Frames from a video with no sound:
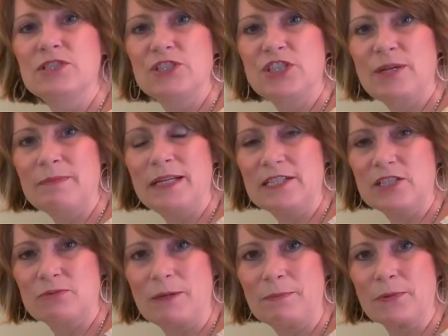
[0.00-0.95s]
chimney
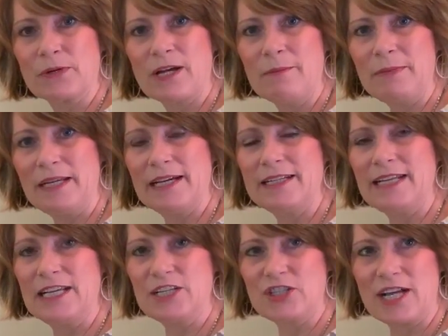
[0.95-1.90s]
sweeper come in
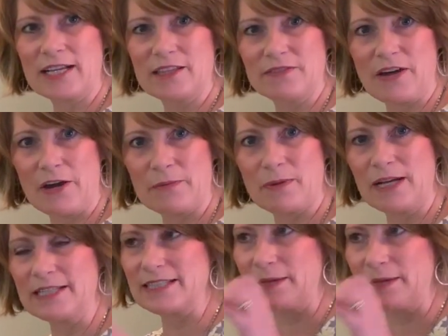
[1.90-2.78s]
and check the fireplace